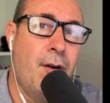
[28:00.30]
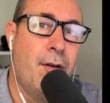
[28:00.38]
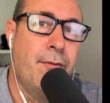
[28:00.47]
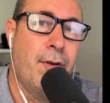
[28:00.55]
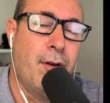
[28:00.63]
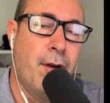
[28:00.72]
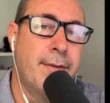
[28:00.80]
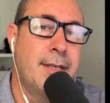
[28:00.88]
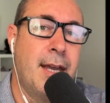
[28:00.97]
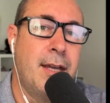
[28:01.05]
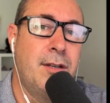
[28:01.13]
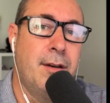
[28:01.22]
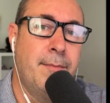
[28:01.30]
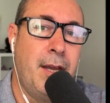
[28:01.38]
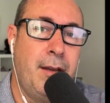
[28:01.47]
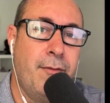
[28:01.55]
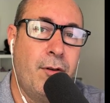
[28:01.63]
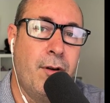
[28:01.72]
of a conversation, a
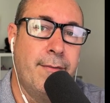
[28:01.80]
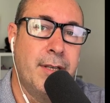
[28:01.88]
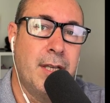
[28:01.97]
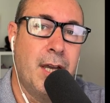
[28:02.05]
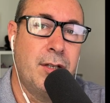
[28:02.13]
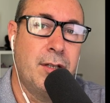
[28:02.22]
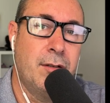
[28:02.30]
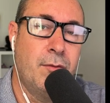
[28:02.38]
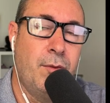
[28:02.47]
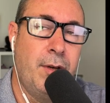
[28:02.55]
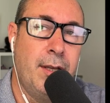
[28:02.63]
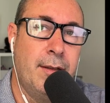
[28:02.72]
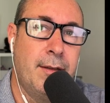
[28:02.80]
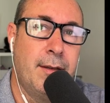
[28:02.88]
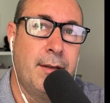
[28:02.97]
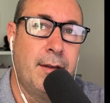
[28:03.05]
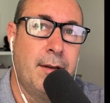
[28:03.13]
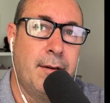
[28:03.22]
meaningful conversation with
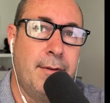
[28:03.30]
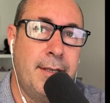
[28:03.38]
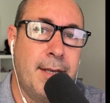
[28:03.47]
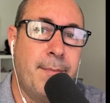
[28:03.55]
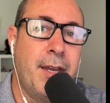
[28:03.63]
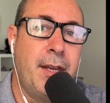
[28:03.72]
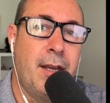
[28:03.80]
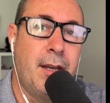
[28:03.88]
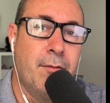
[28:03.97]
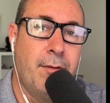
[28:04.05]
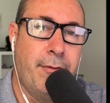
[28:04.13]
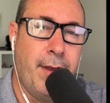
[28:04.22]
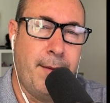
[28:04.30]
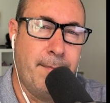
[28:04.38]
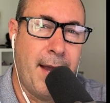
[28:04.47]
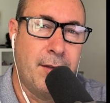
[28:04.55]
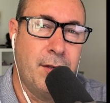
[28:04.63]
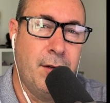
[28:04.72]
something that can reflect
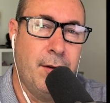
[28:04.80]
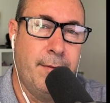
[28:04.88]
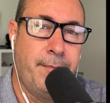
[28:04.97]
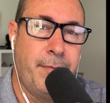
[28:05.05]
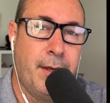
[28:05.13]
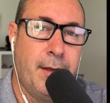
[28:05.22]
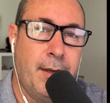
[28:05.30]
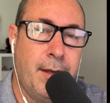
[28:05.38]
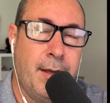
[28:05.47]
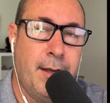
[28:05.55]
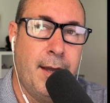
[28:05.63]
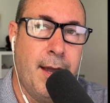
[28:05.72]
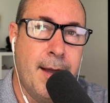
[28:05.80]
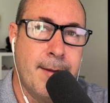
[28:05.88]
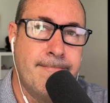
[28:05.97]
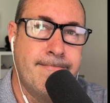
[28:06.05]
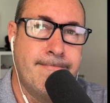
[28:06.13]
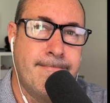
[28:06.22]
back to
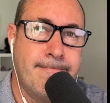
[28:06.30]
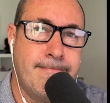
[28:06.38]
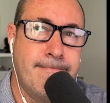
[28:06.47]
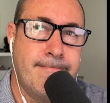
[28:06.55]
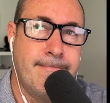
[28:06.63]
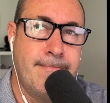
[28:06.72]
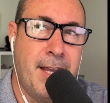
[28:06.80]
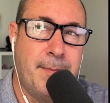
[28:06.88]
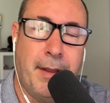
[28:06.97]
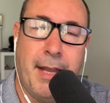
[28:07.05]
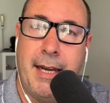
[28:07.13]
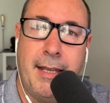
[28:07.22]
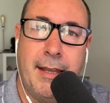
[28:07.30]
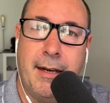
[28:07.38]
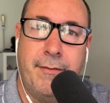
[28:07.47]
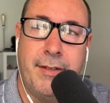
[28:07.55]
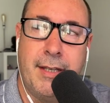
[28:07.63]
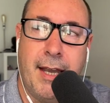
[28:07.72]
you. There's plenty
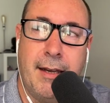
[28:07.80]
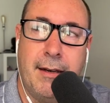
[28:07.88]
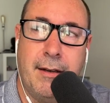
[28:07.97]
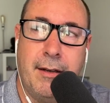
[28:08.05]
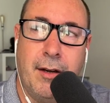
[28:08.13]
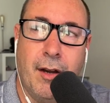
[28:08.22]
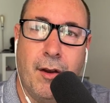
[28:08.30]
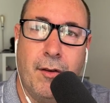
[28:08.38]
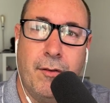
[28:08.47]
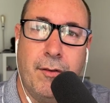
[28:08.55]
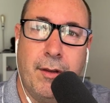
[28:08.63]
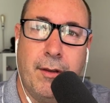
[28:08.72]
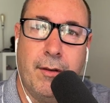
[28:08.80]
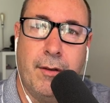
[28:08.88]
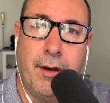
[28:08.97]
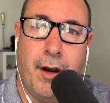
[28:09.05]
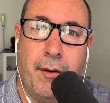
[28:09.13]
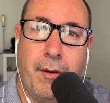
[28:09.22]
that have said,
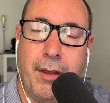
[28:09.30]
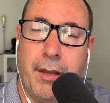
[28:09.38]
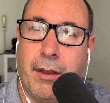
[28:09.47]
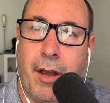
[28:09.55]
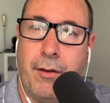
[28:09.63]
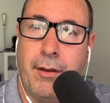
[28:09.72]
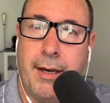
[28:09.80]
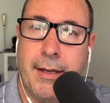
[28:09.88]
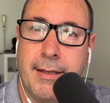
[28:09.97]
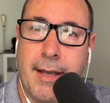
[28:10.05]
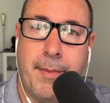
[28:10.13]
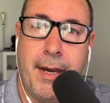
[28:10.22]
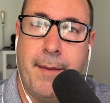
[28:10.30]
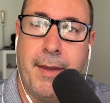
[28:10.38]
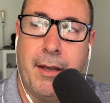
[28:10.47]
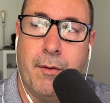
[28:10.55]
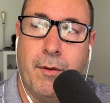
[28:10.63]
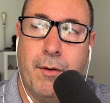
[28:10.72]
the loneliness
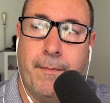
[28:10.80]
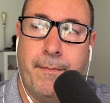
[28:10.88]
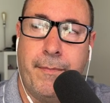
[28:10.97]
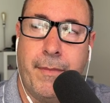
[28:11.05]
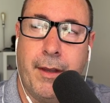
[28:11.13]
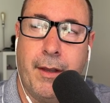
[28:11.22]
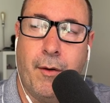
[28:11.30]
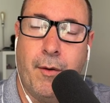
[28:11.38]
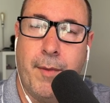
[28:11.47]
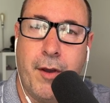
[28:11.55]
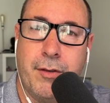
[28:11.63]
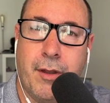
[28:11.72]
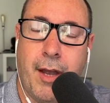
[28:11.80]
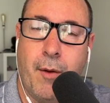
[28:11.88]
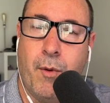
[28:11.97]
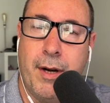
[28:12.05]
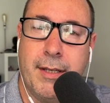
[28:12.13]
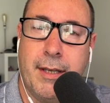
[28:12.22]
epidemic, and almost like,
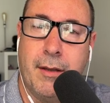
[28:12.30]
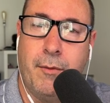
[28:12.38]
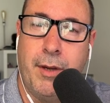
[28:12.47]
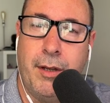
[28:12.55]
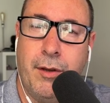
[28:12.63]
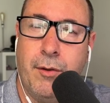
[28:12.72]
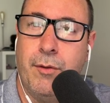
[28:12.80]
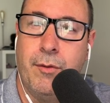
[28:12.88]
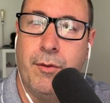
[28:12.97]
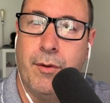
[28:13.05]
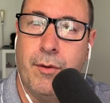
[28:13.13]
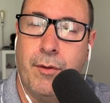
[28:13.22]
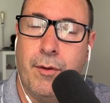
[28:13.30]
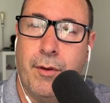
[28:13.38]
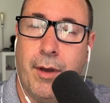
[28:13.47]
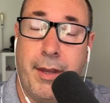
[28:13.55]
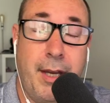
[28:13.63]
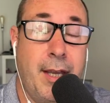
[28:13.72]
what is it that we do?
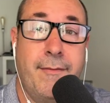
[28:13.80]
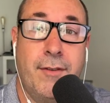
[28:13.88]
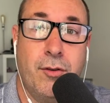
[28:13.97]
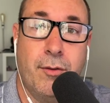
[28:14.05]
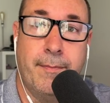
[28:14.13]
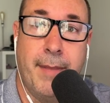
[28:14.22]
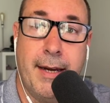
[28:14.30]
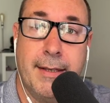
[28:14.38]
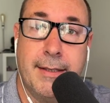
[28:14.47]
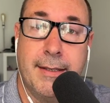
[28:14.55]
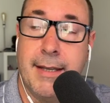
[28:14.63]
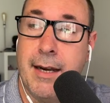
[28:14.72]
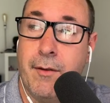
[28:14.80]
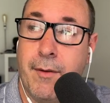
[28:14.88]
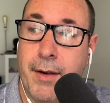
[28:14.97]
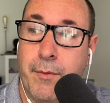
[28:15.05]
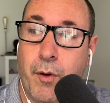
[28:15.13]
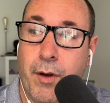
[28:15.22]
I think even Jordan Peterson said at
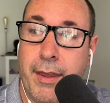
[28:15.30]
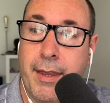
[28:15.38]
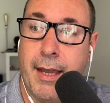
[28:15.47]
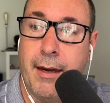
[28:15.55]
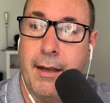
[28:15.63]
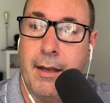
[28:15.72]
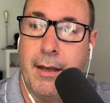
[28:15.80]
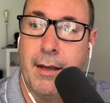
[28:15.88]
one point that,